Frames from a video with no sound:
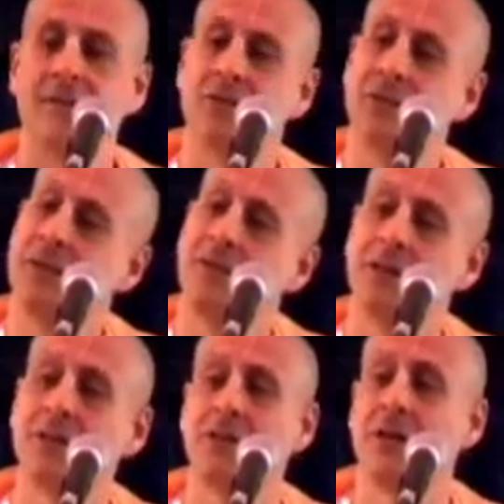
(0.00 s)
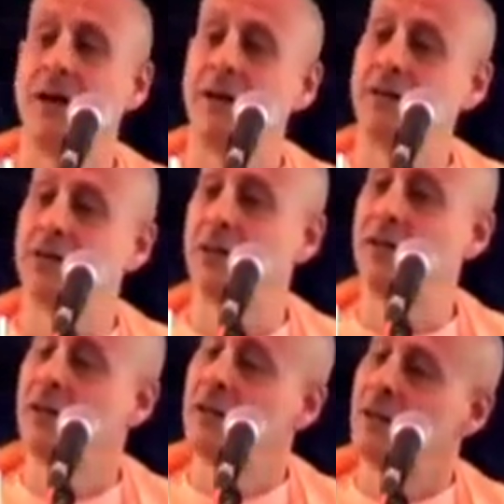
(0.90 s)
Srinivasacharya
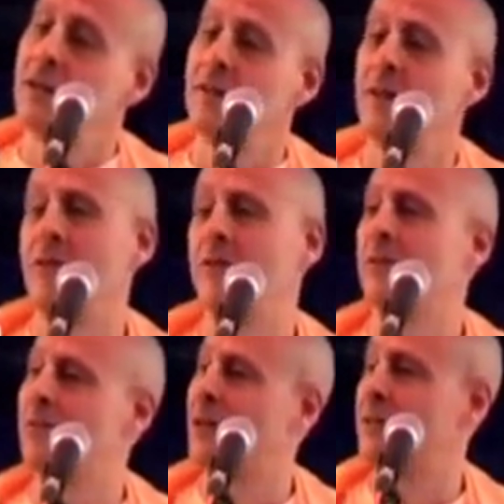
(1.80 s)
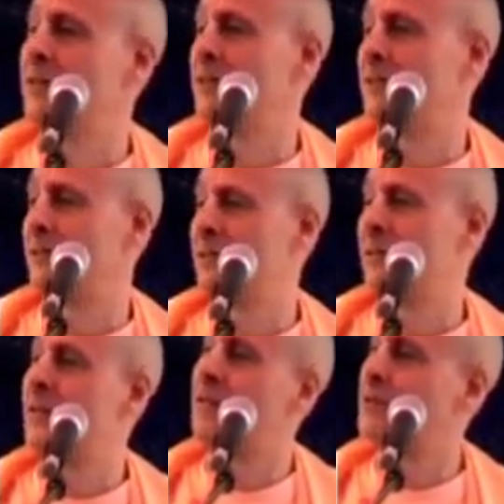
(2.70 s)
said, Narottam Das
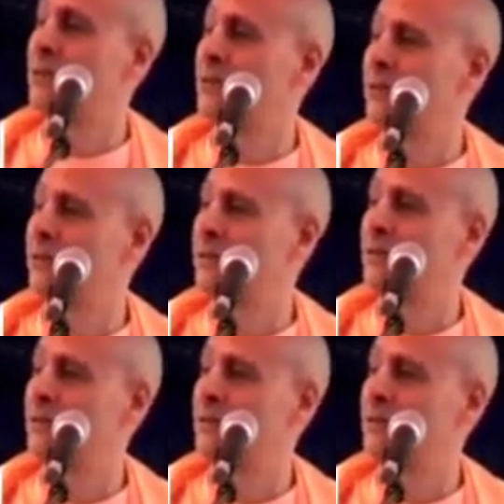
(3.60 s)
Thakur,